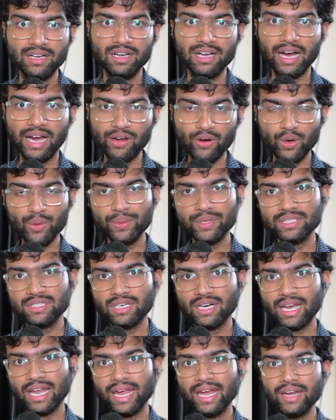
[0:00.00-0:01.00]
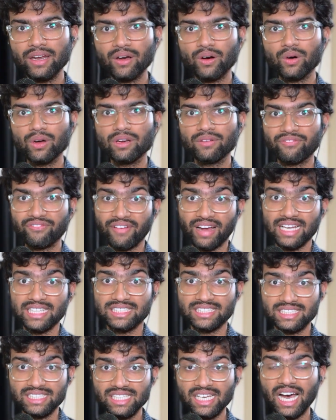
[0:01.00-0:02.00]
I always relied on
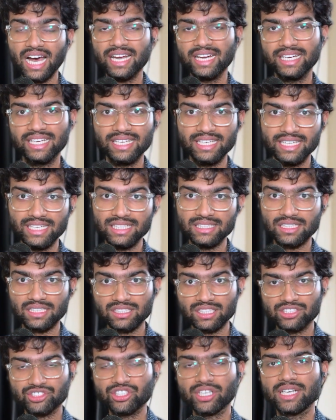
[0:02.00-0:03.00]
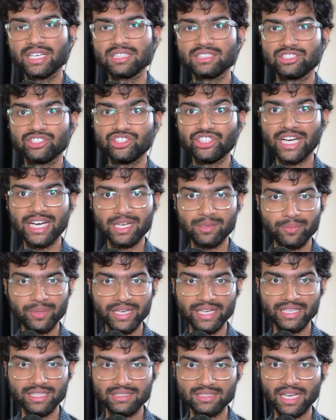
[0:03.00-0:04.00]
fancy IDEs such as
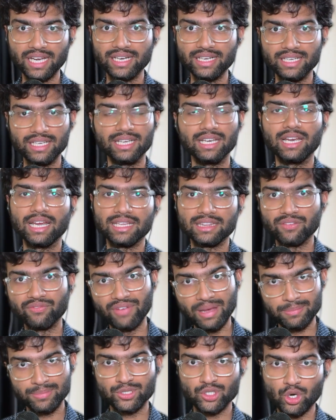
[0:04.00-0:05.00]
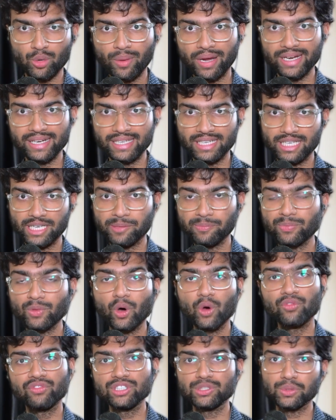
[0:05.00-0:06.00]
JetBrains IDE, like the WebStorm IDE
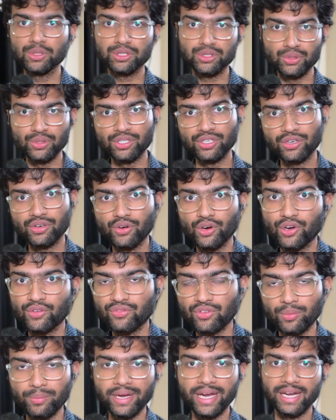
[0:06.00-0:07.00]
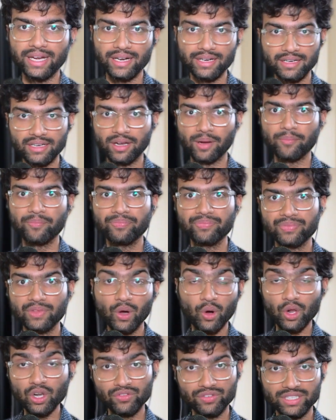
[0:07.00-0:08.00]
or Visual Studio Code for my editing.
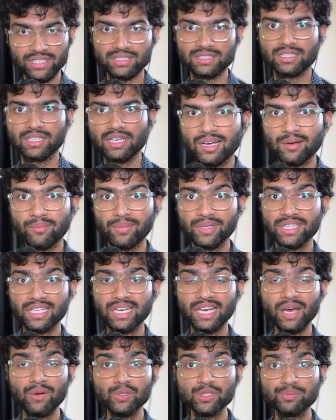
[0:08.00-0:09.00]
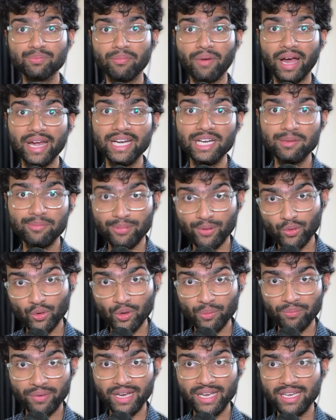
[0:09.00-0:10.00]
Always. But then I was mind
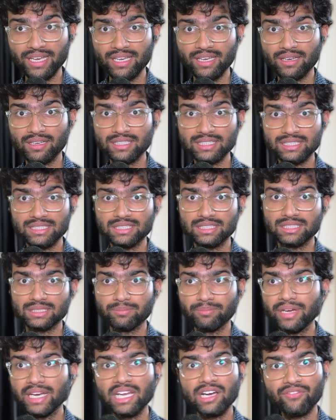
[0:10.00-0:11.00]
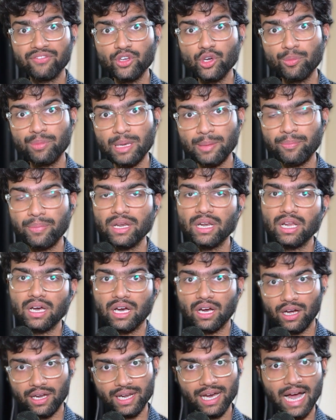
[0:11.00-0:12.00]
blown by meeting a few people
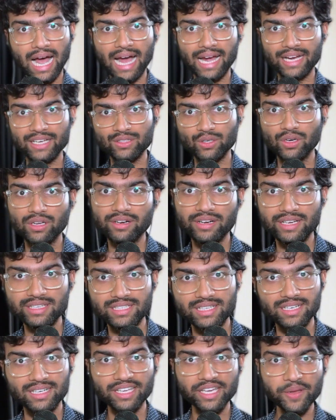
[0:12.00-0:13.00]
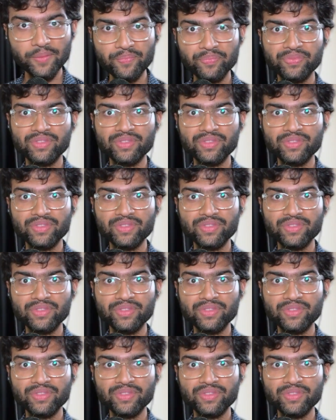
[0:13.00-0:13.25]
in a hackathon recently